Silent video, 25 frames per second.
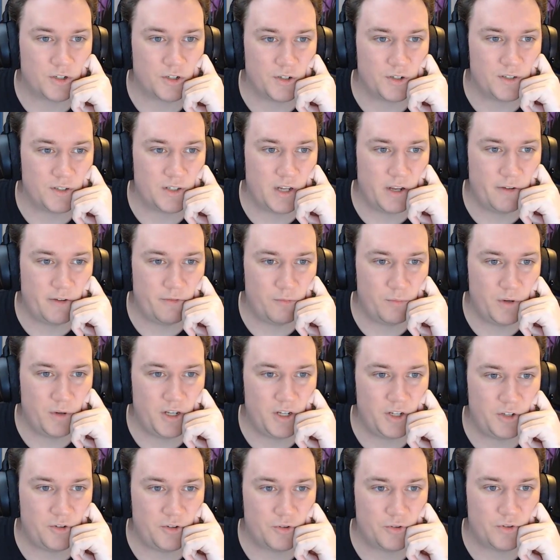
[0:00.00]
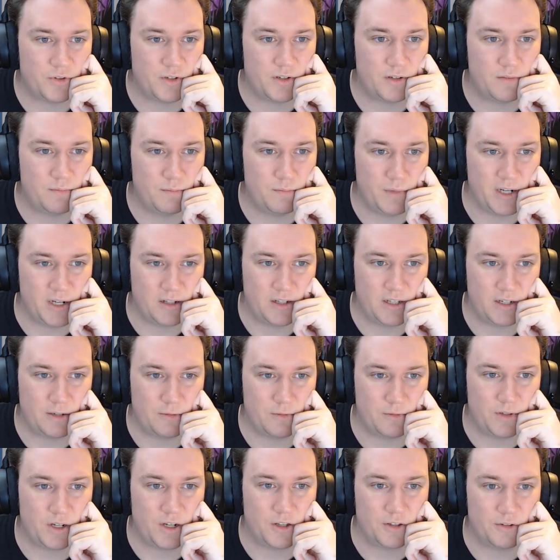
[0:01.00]
he's never been interested in mingling
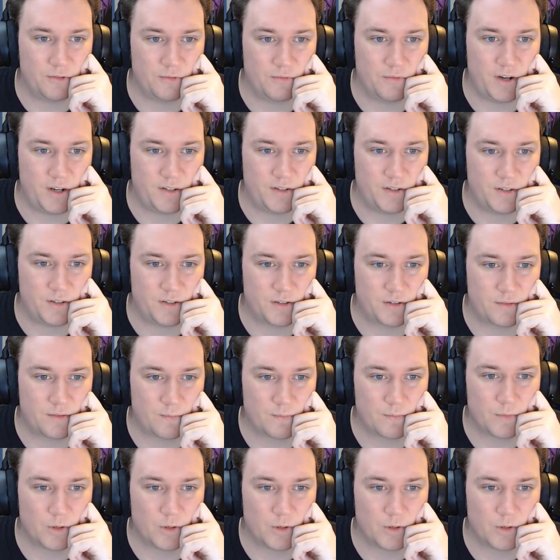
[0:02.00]
with the other races.